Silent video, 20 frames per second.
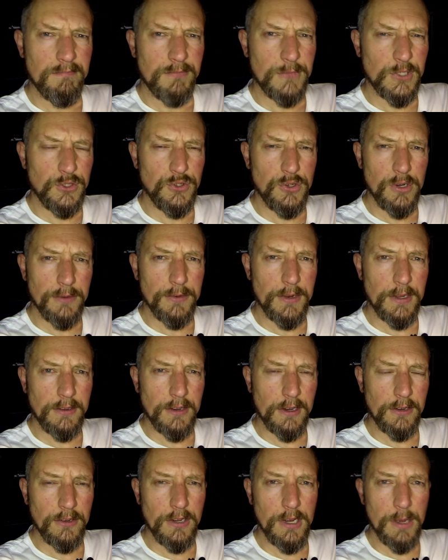Not sure if that's
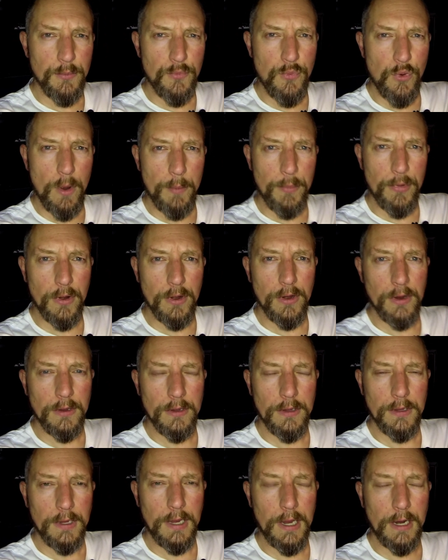actually a proper
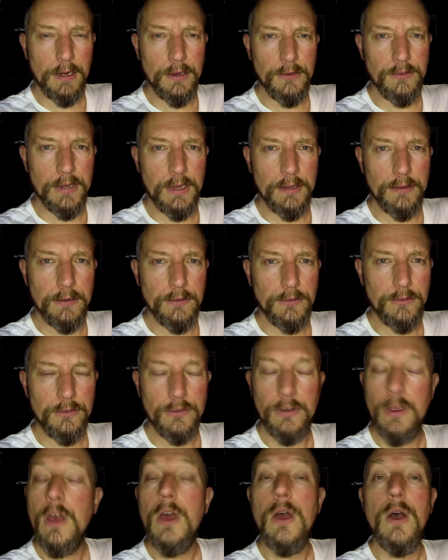English sentence.
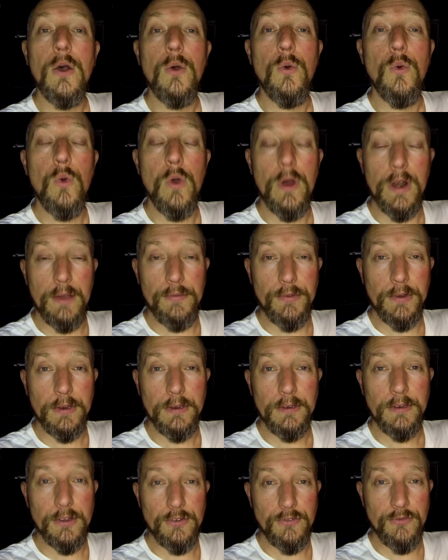Whatever,
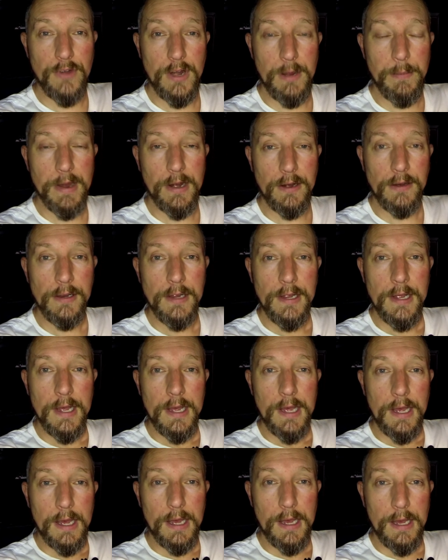doesn't really matter.
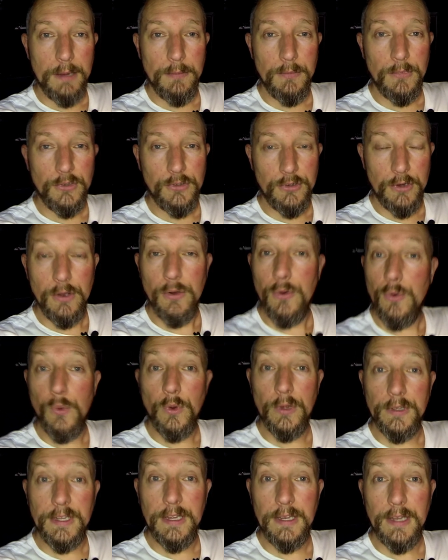So
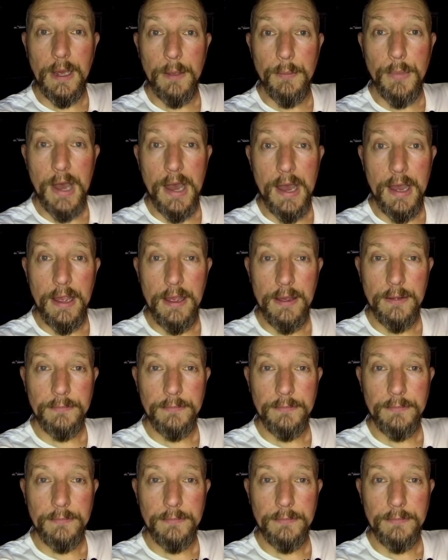what did I buy?